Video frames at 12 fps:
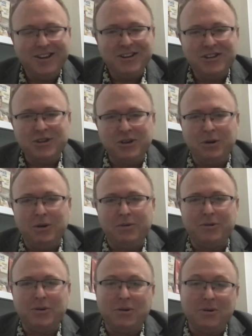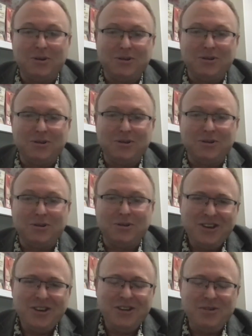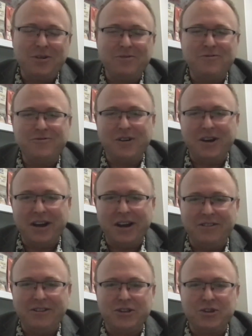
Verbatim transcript: So of course, you can find these